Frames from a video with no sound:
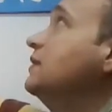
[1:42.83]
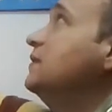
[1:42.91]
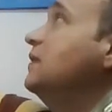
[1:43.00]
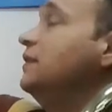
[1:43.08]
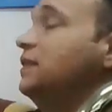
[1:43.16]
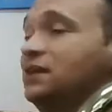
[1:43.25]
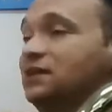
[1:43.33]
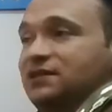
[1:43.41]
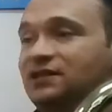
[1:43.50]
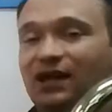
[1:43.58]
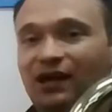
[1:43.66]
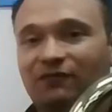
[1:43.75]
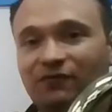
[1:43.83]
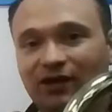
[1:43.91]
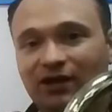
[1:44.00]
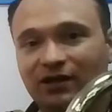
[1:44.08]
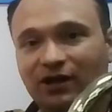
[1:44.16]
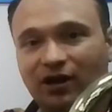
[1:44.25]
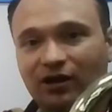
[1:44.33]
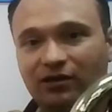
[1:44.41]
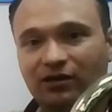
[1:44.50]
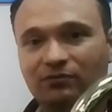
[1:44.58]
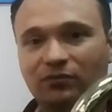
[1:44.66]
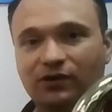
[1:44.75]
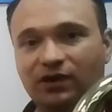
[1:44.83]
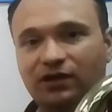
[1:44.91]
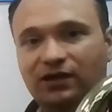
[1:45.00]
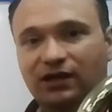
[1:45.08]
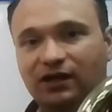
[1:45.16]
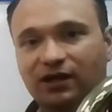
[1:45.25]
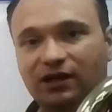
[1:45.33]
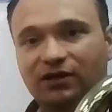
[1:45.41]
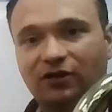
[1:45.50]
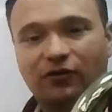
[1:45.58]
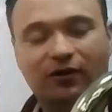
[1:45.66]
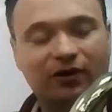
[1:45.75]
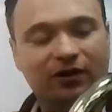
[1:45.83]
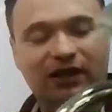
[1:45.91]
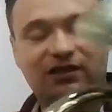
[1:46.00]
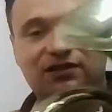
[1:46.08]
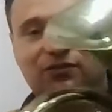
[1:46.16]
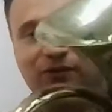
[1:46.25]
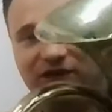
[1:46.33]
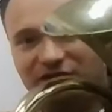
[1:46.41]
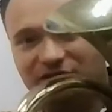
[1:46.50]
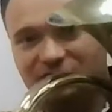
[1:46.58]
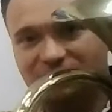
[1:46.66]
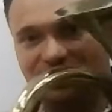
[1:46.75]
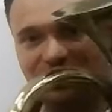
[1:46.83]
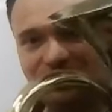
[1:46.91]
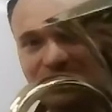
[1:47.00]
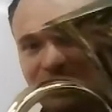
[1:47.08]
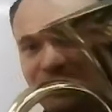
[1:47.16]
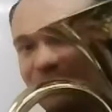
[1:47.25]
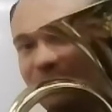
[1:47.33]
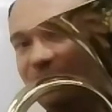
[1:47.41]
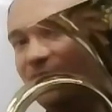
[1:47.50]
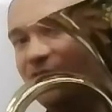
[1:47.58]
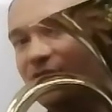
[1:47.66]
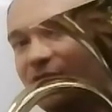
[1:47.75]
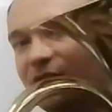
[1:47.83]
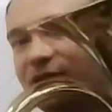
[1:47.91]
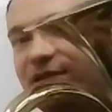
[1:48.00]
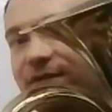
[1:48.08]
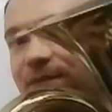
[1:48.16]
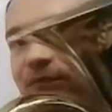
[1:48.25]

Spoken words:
the things that I've written on the board here correlate to what you're doing with your fingers.